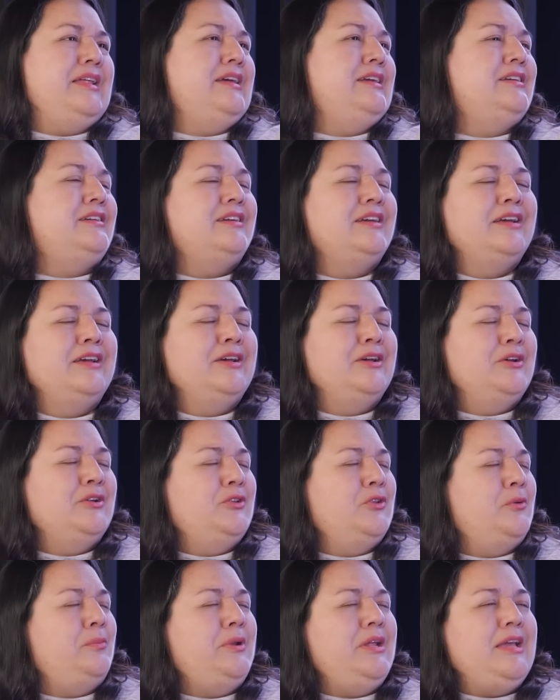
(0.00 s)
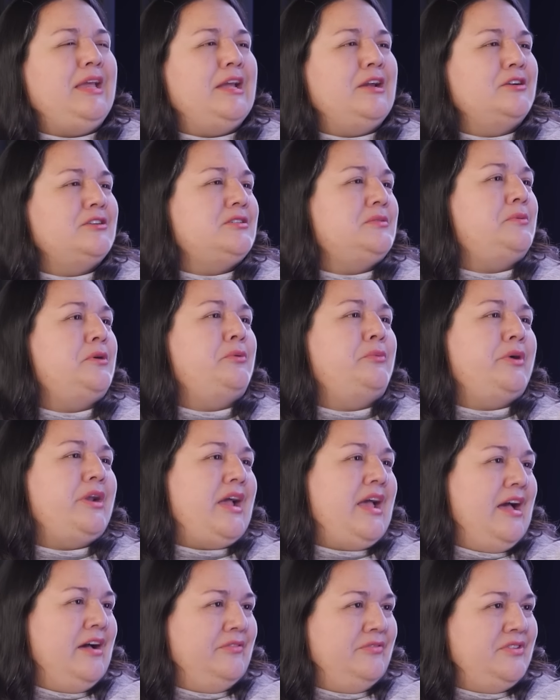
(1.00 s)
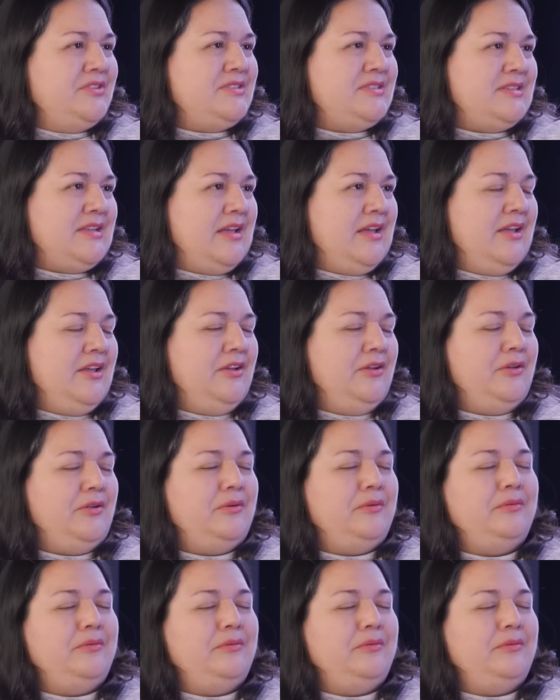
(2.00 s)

Like, nobody cares about what I have to say,